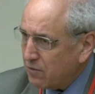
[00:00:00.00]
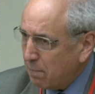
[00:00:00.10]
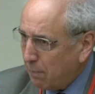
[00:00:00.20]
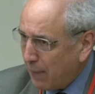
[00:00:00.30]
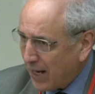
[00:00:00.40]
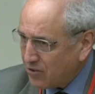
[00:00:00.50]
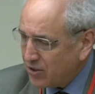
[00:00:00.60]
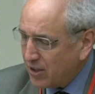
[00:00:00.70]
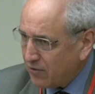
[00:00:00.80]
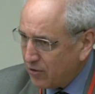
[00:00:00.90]

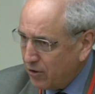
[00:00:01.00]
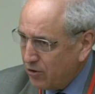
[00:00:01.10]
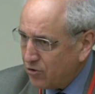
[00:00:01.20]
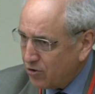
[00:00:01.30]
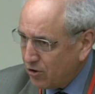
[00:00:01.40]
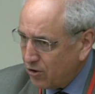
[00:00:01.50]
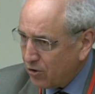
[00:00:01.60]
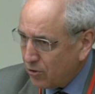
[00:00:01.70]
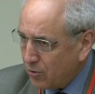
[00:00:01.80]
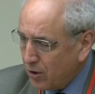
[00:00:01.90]
basket of goods to
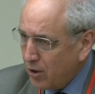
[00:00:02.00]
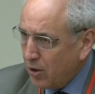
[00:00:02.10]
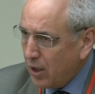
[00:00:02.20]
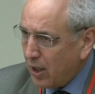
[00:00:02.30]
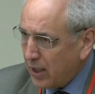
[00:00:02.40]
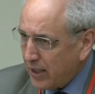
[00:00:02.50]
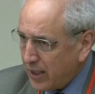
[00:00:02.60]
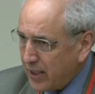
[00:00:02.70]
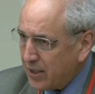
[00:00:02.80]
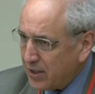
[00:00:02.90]
do
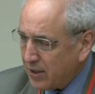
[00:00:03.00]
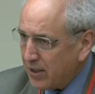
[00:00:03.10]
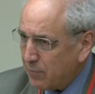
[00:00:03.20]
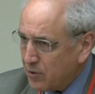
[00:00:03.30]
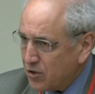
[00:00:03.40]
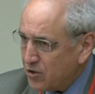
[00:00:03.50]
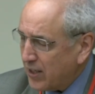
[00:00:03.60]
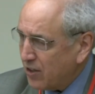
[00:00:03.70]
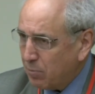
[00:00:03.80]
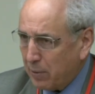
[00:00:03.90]
in a position
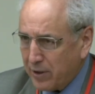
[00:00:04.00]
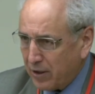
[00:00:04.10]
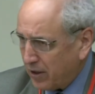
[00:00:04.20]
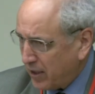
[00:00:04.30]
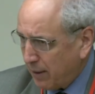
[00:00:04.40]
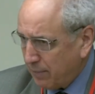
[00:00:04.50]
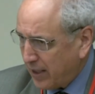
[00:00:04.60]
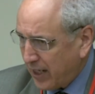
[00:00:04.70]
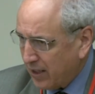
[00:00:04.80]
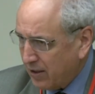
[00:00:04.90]
that is probably not going to come
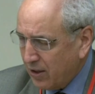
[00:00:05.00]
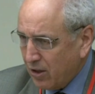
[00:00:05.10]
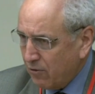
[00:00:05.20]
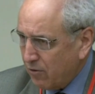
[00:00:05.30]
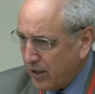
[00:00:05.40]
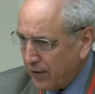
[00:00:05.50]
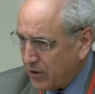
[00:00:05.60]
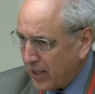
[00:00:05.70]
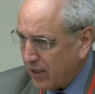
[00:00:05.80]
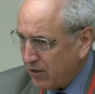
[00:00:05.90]
again for another
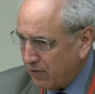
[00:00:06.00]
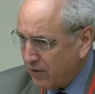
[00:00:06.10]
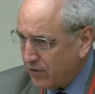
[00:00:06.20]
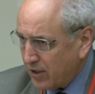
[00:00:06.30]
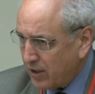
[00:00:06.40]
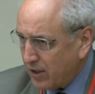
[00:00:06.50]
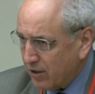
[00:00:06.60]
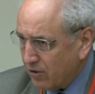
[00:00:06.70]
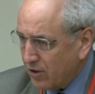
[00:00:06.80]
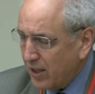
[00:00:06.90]
10 to 15
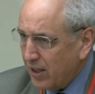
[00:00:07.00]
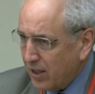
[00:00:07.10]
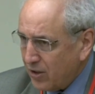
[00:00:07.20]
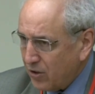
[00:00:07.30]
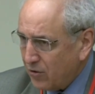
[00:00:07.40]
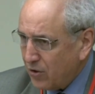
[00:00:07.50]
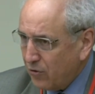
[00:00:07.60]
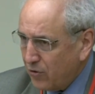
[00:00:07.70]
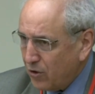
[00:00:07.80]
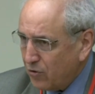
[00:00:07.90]
years.
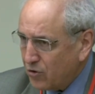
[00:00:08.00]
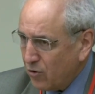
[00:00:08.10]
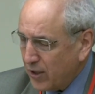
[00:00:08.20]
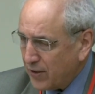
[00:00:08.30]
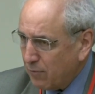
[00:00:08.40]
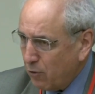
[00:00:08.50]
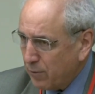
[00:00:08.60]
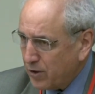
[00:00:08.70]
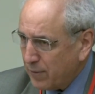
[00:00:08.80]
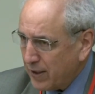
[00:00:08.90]
You've still got the
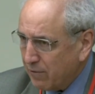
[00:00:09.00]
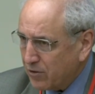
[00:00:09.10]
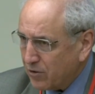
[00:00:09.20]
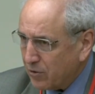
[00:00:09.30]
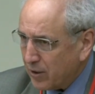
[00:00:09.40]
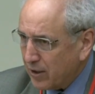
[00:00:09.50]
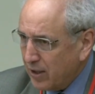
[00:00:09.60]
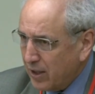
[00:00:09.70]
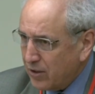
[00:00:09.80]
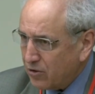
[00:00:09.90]
moment to be able to
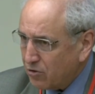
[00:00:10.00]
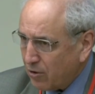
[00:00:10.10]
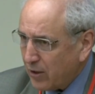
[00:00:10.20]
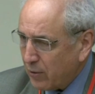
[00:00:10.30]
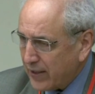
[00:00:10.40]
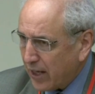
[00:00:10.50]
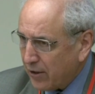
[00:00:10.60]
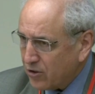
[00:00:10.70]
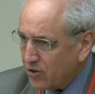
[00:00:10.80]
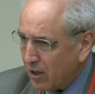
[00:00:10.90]
strike while the
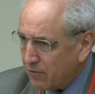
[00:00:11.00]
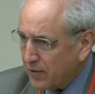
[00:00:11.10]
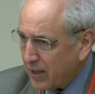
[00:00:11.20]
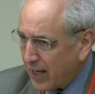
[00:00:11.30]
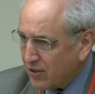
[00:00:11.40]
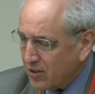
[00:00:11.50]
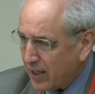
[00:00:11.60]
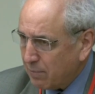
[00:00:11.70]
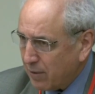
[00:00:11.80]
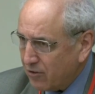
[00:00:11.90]
iron is hot for the last
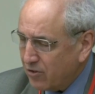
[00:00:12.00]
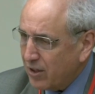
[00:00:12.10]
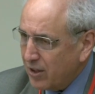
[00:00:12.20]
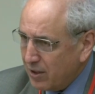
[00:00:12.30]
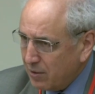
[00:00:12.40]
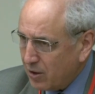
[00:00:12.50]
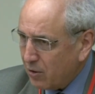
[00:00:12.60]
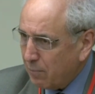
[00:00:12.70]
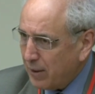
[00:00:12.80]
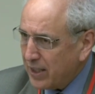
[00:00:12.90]
9 months. You know,
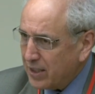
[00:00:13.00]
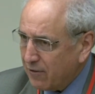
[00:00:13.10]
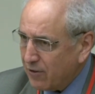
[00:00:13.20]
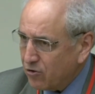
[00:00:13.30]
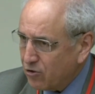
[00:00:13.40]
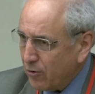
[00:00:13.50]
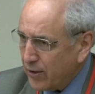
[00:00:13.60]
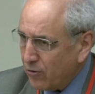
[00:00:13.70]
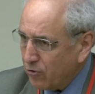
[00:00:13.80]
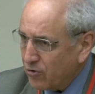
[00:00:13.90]
make a difference
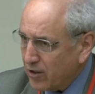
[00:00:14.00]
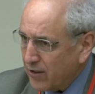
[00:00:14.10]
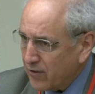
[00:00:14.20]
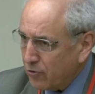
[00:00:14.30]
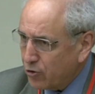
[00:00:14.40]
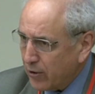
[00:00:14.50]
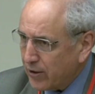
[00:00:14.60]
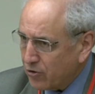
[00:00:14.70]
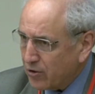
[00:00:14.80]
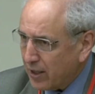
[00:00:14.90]
during those
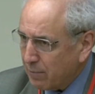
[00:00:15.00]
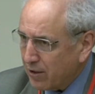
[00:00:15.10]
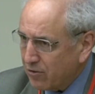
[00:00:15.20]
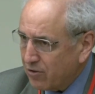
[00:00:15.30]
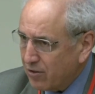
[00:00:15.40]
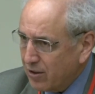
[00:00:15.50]
9 months.